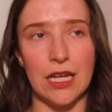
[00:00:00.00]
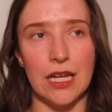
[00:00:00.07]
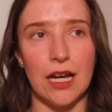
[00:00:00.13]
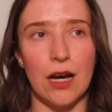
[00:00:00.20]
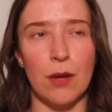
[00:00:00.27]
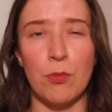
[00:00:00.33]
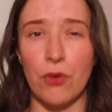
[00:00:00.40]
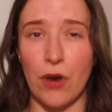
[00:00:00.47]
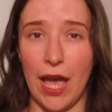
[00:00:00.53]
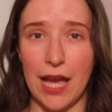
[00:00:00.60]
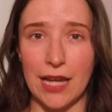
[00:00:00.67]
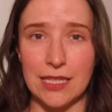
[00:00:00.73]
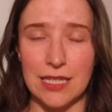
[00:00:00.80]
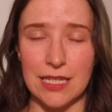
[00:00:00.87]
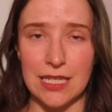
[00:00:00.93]
a
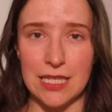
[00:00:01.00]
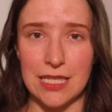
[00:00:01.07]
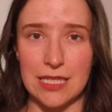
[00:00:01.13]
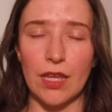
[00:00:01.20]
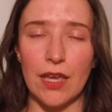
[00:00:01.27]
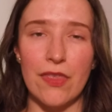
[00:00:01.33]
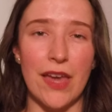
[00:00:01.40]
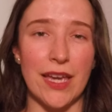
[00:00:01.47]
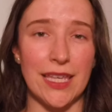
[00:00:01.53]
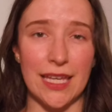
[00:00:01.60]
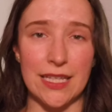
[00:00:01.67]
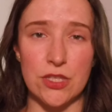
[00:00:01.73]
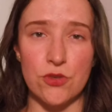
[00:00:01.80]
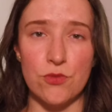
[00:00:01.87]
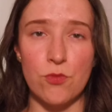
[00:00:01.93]
practice that
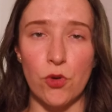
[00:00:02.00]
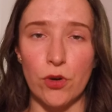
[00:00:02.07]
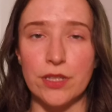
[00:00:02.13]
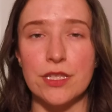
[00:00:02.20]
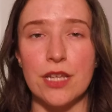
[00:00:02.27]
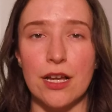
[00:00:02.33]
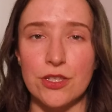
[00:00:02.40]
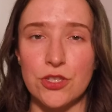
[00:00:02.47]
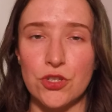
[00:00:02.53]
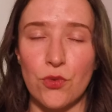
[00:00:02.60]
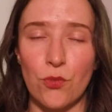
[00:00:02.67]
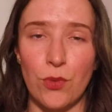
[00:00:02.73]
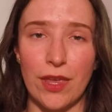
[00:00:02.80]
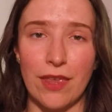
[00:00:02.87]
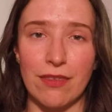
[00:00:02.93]
gets you more in touch
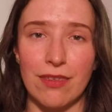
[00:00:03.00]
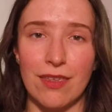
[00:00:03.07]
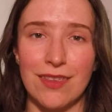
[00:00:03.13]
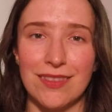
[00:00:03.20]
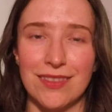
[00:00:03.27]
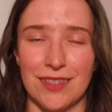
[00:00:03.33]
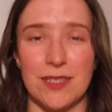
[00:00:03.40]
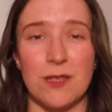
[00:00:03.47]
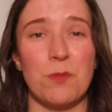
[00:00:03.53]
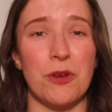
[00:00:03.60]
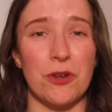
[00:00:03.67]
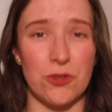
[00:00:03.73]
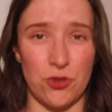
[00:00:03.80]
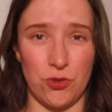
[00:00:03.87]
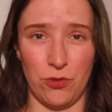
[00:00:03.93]
with the
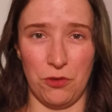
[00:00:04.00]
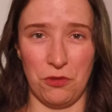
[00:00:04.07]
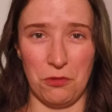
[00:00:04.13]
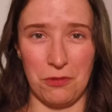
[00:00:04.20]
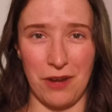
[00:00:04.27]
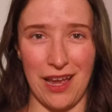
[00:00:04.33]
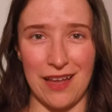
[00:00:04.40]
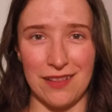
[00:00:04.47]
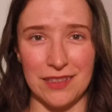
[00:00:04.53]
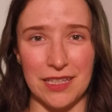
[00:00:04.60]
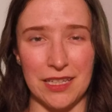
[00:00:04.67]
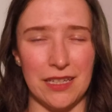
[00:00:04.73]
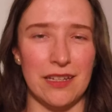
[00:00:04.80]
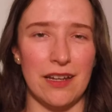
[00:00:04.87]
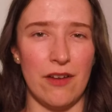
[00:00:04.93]
spiritual
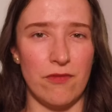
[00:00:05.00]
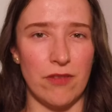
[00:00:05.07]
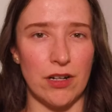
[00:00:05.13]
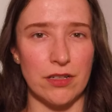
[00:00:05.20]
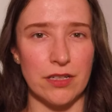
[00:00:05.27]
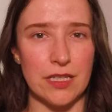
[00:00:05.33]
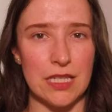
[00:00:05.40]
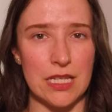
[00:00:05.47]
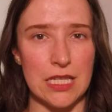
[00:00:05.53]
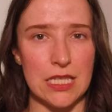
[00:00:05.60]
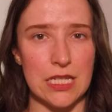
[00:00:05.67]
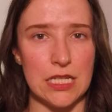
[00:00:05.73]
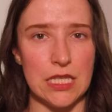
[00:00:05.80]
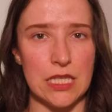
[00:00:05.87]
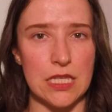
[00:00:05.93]
reality of our
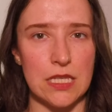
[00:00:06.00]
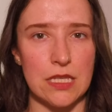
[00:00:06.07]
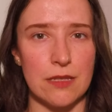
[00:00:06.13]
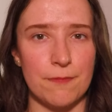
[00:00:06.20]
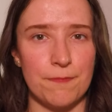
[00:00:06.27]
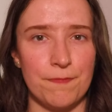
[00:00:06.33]
existence.